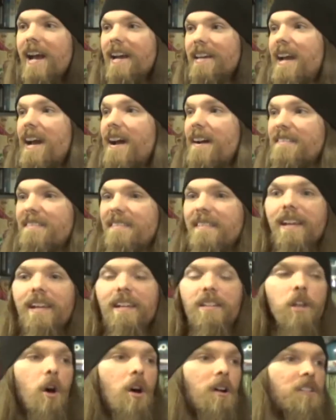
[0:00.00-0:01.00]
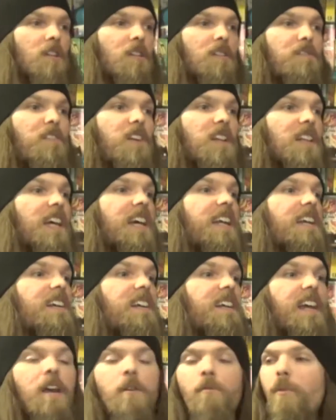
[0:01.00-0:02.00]
yeah, see, look, there's
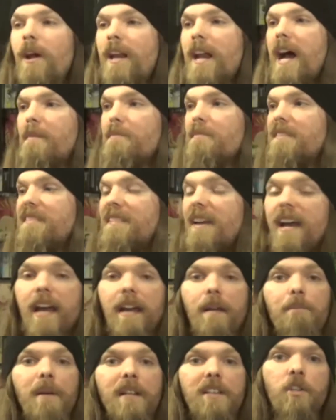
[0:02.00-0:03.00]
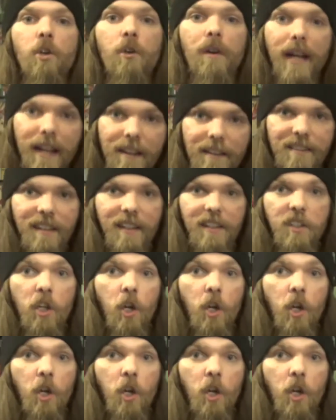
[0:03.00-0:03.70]
validity in what I'm saying, but there isn't.